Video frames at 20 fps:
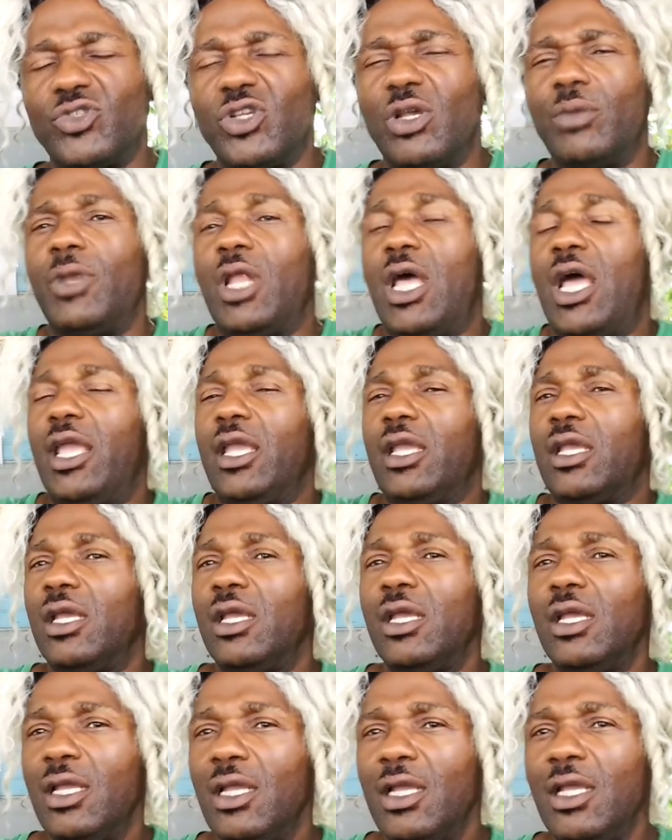I'm like,
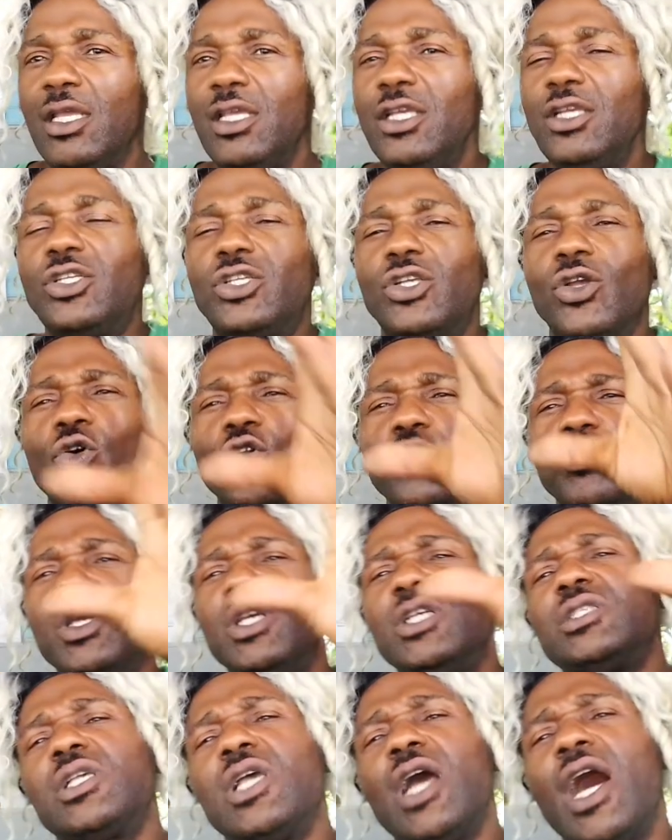he showed me
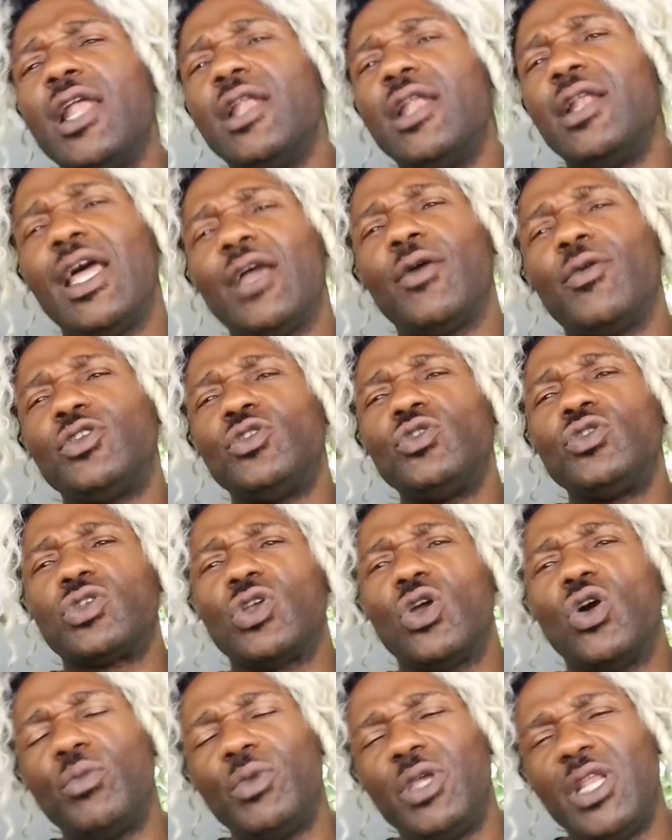his car. I'm like, what you
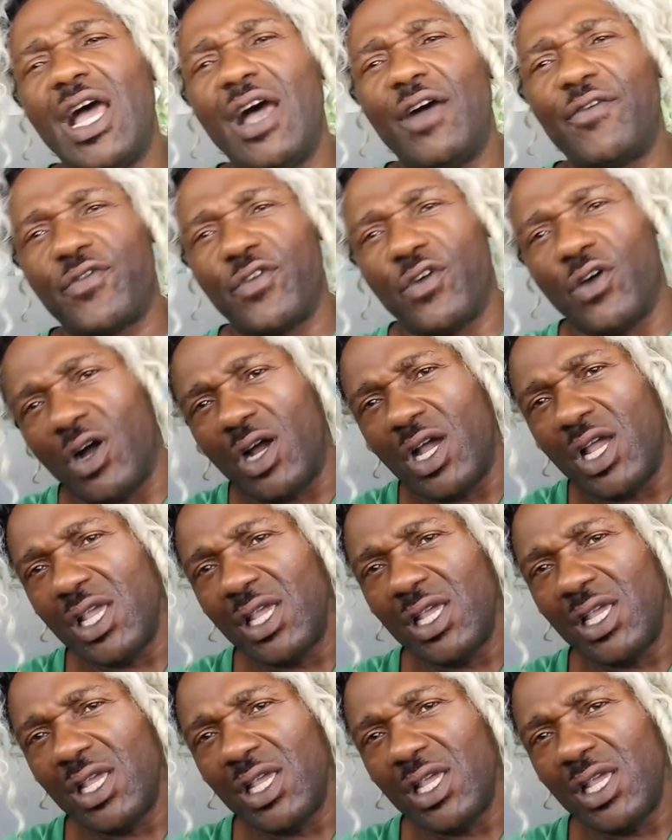show me that for?